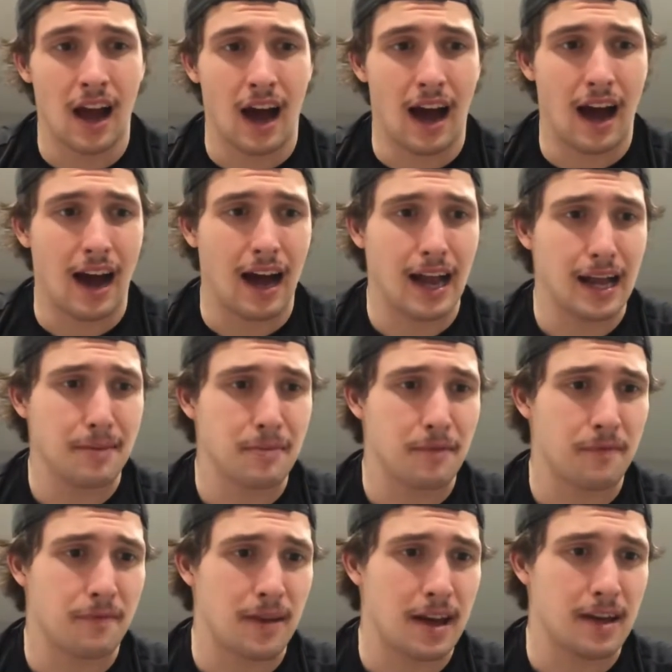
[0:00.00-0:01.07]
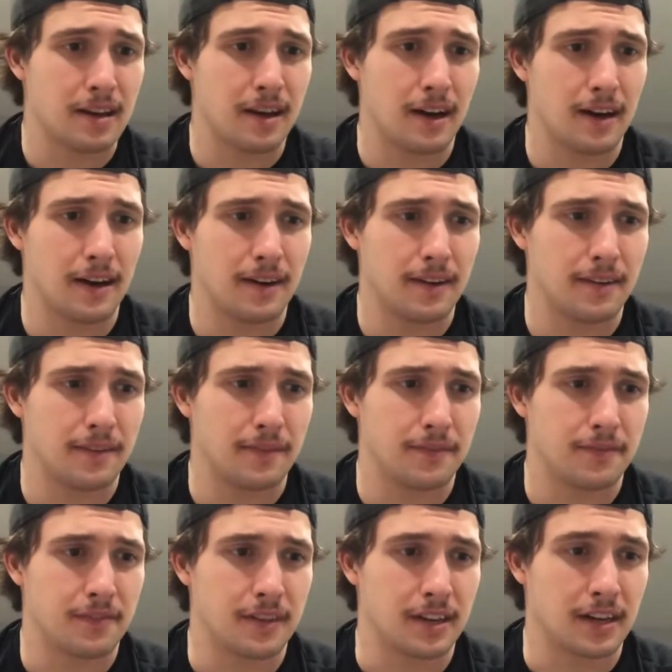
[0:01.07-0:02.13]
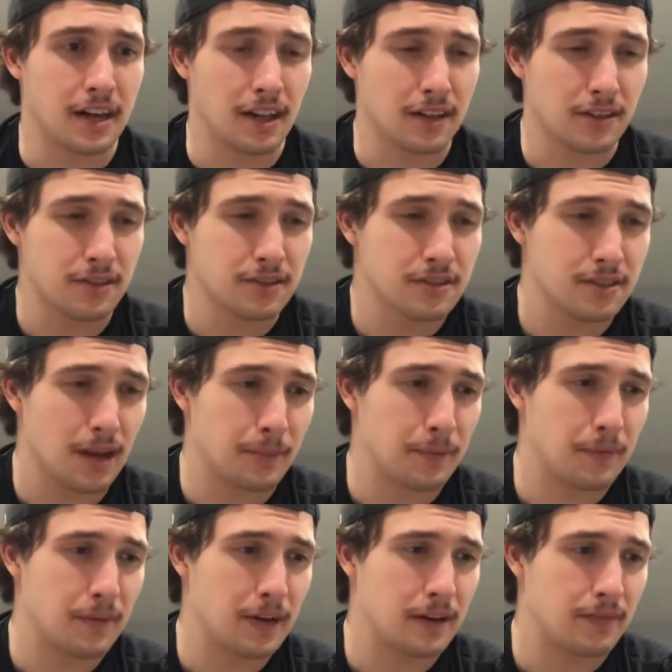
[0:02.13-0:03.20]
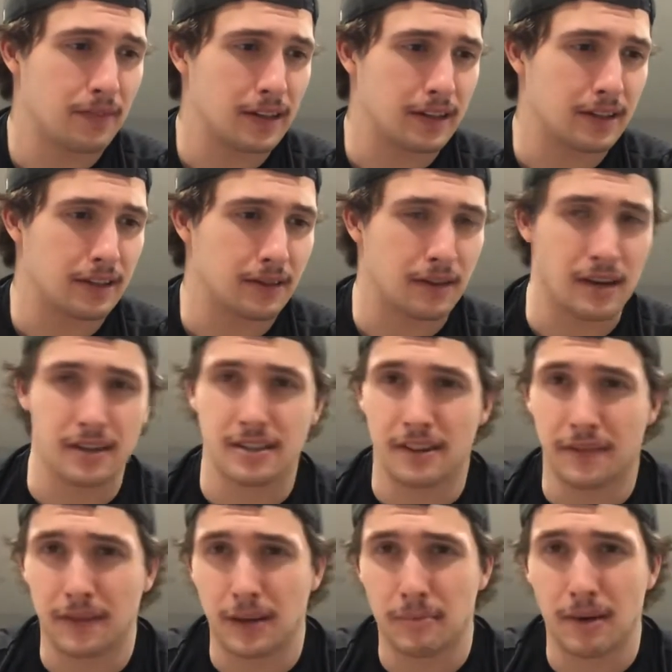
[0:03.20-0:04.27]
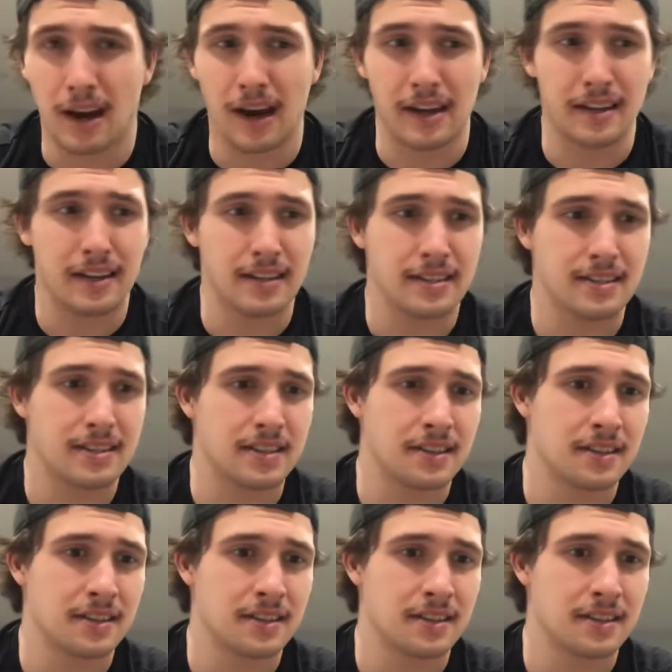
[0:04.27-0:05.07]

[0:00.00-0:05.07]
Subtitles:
I am a fan of the colors. I'm a fan of like the creativity behind it.